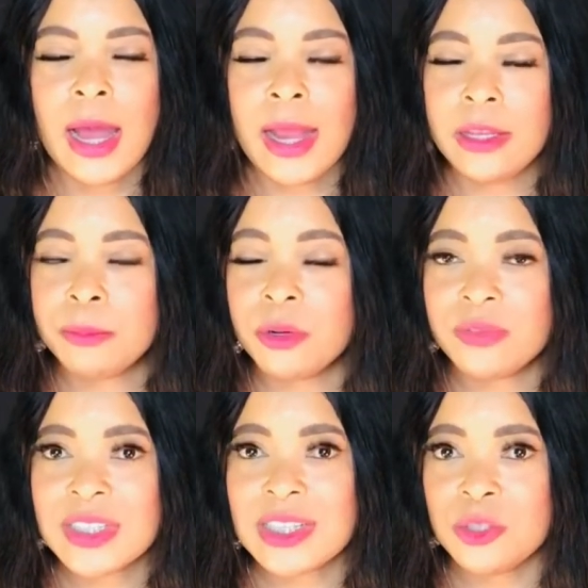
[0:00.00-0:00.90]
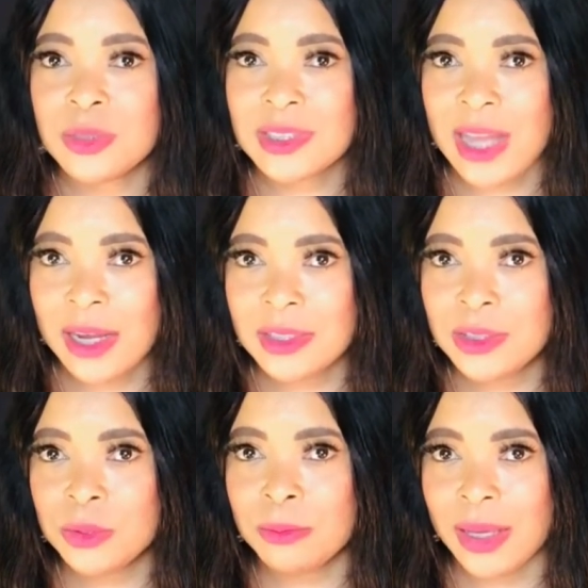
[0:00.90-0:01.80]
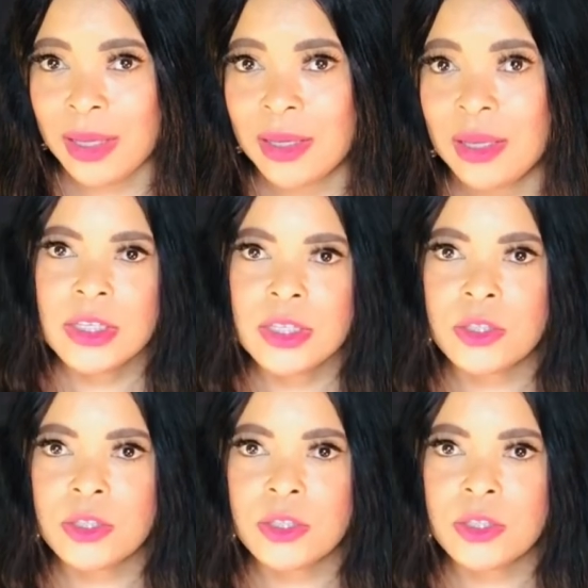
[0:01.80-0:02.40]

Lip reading: and the profits that you stand to make.